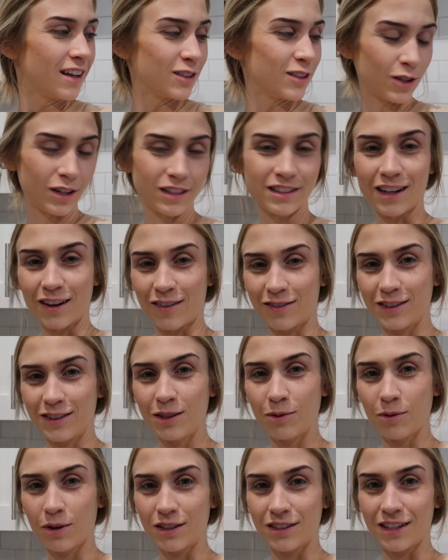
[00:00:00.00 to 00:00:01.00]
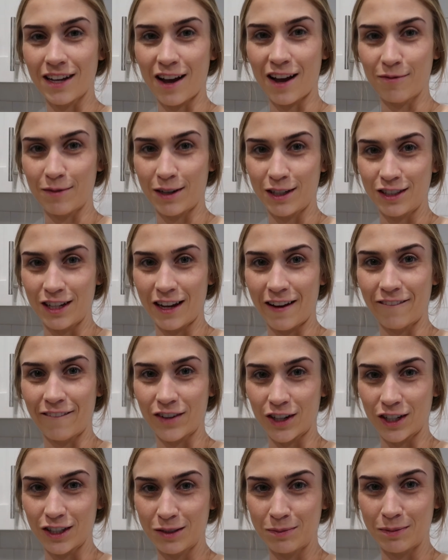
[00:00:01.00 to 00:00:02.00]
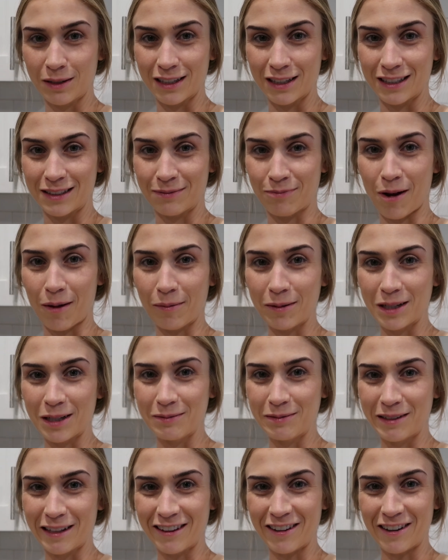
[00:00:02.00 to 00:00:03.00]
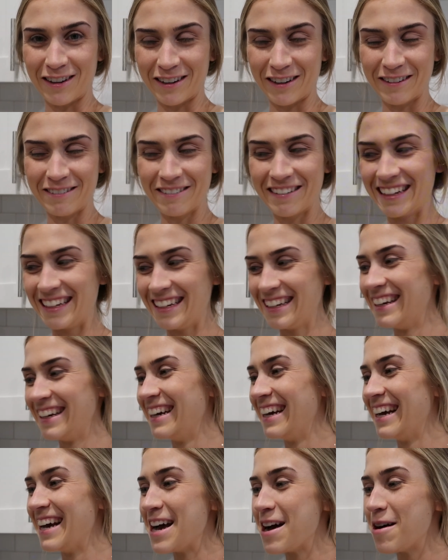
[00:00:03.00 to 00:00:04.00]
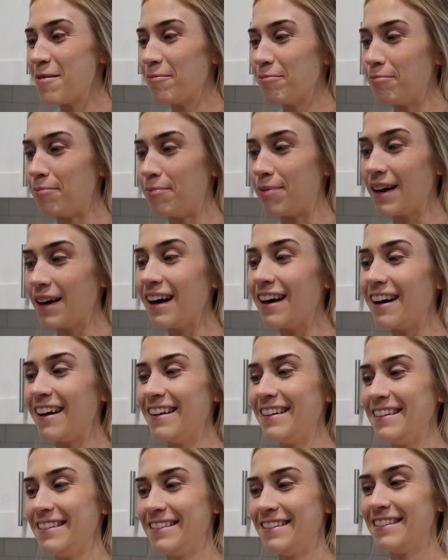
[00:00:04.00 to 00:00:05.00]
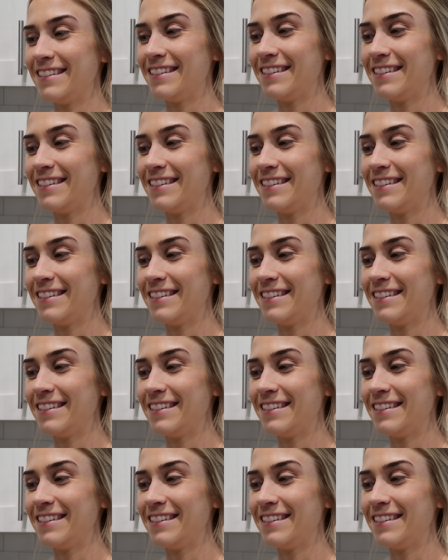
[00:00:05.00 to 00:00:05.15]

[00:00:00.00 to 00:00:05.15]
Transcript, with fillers: So I definitely want to have my shake first because it's probably gonna be a longer one, but